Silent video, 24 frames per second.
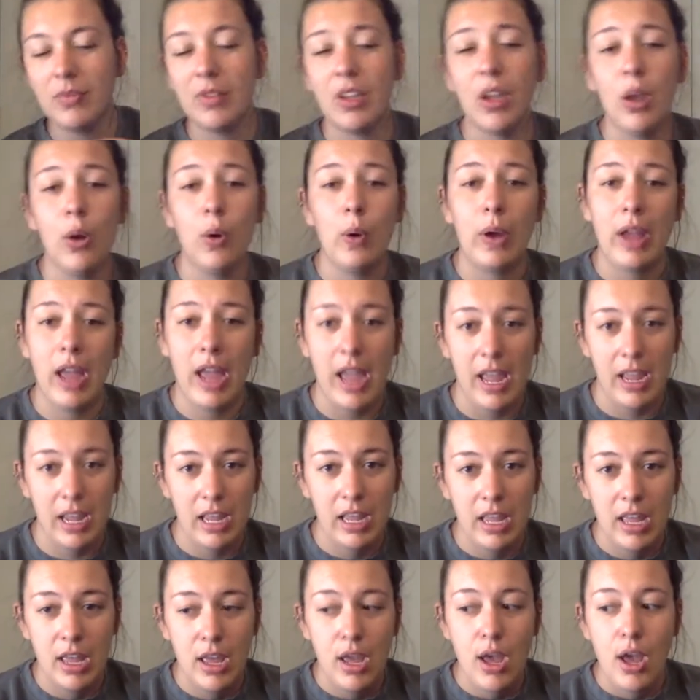Okay.
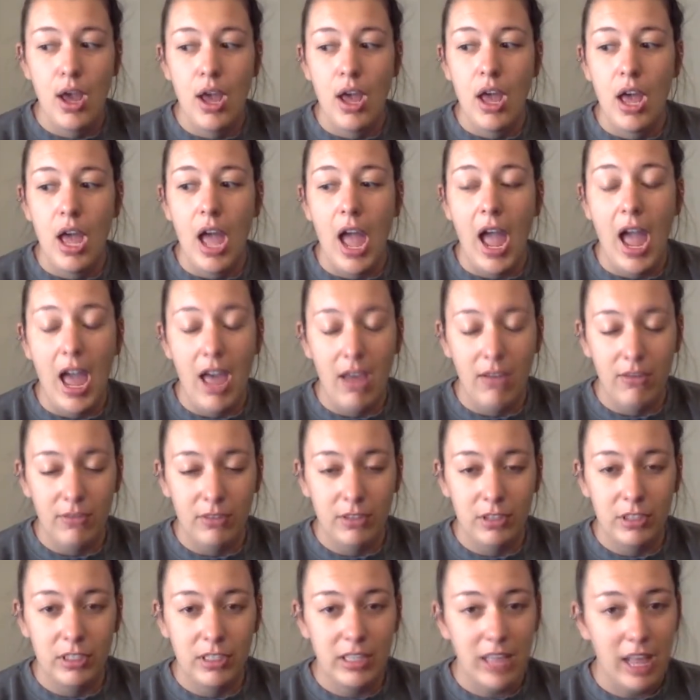
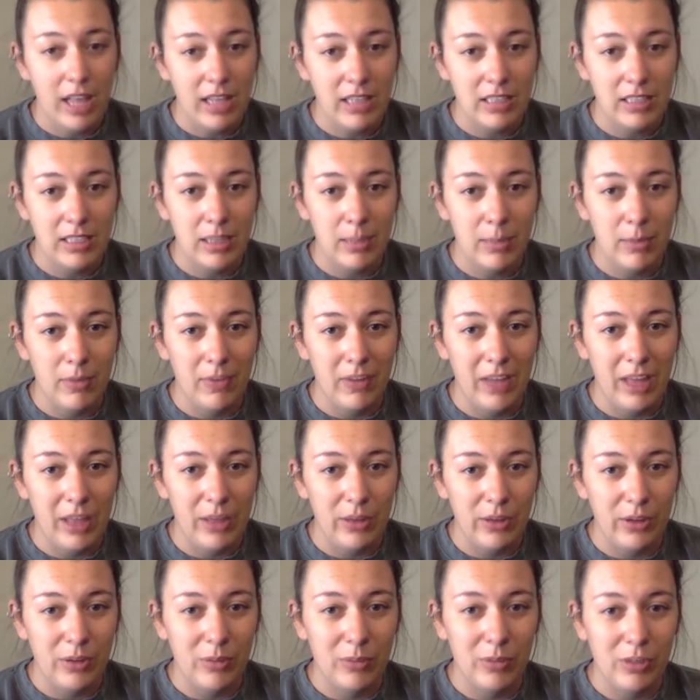After that step of
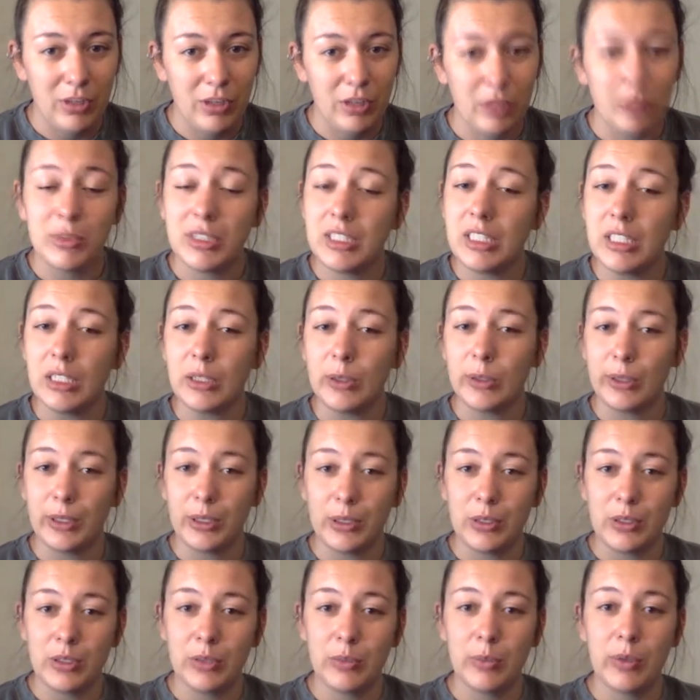gathering your
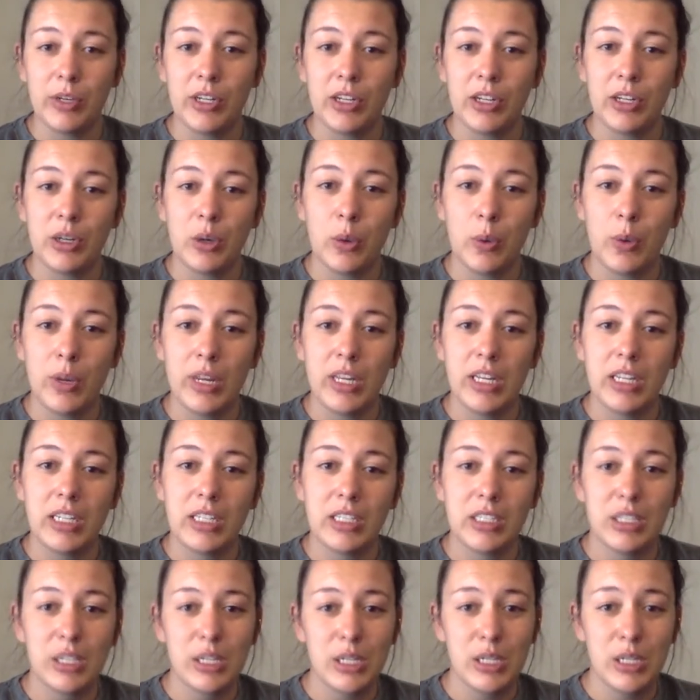materials, what you're going
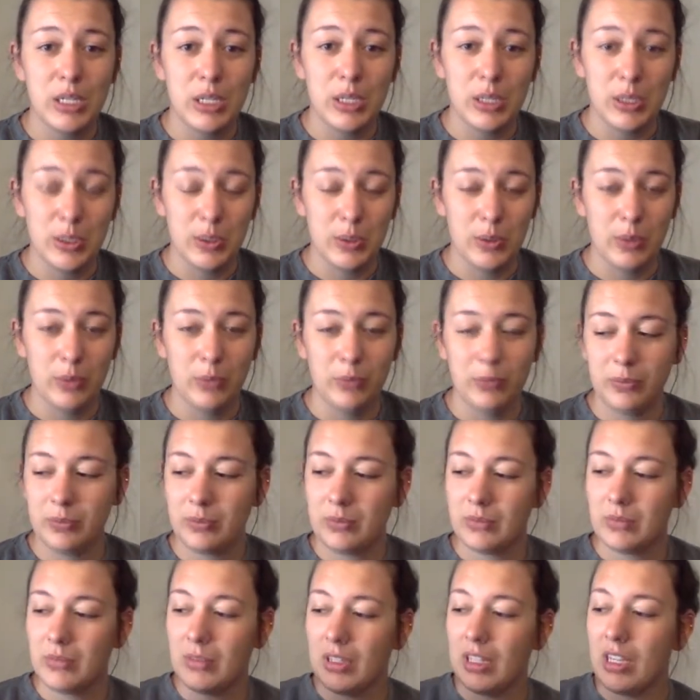to do
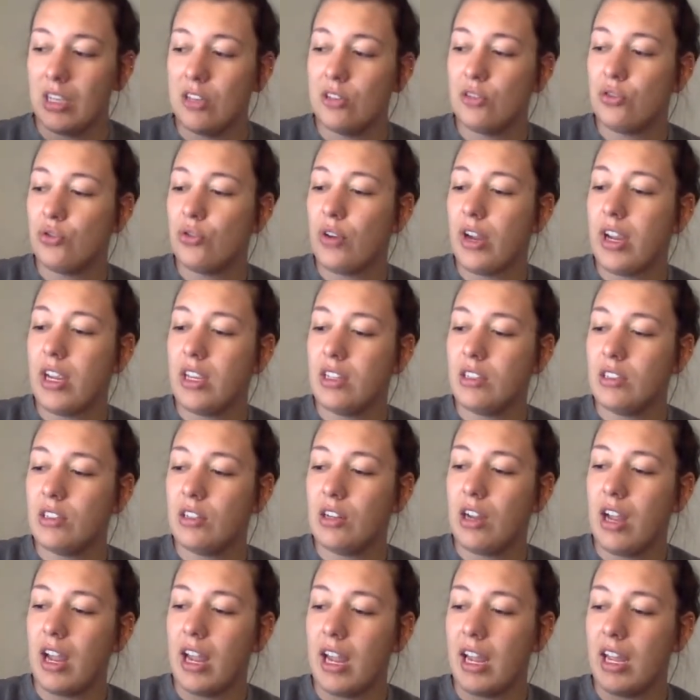is trace
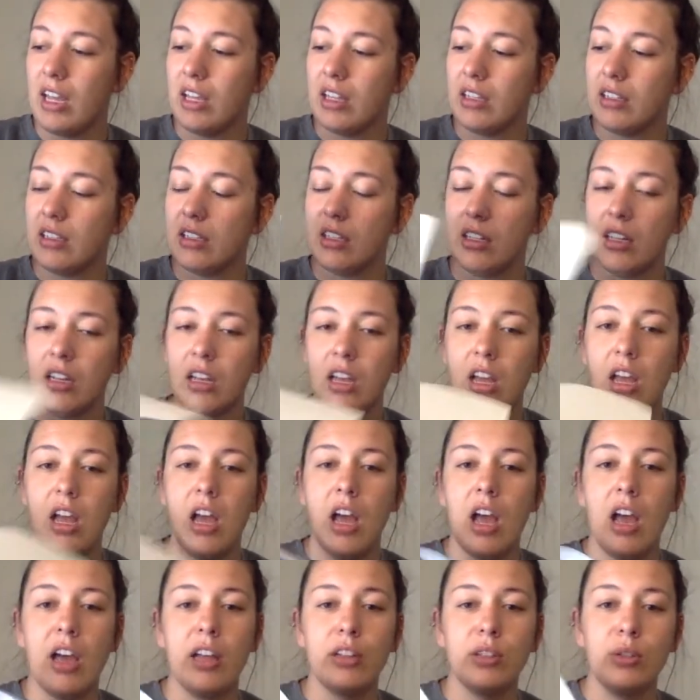your hand
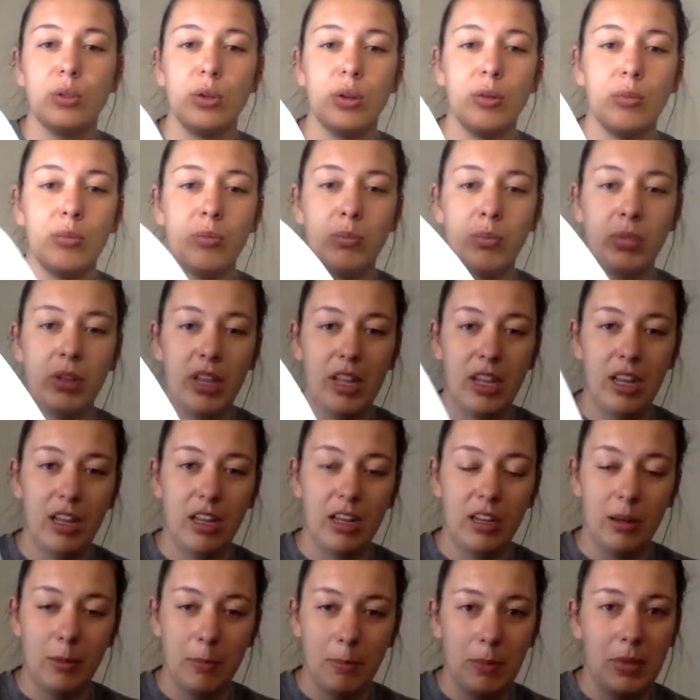onto a
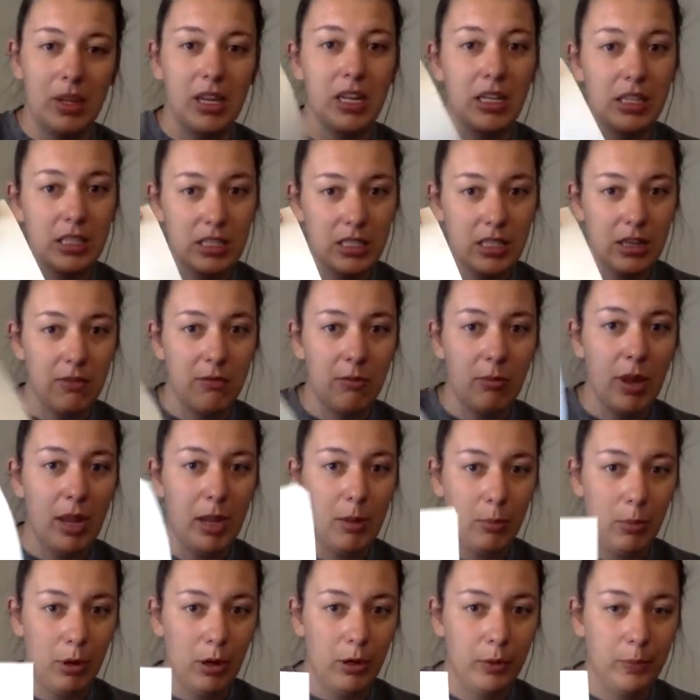blank piece of
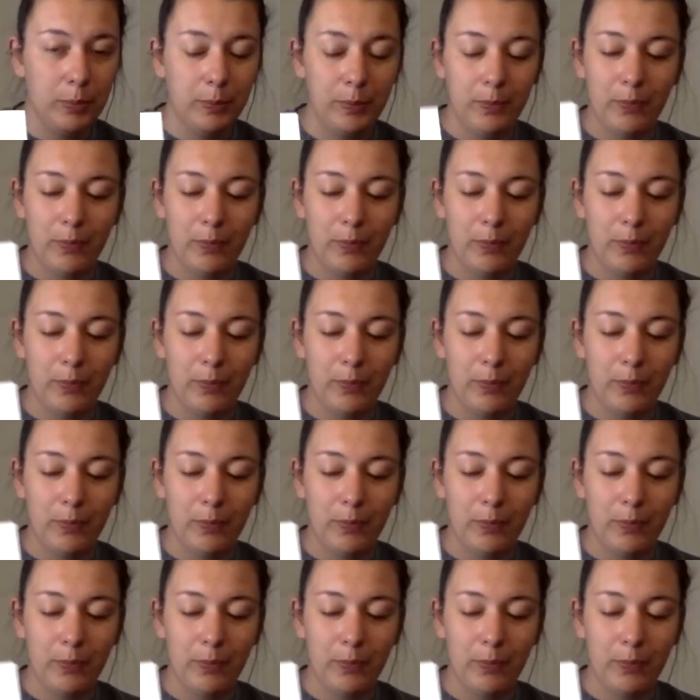paper.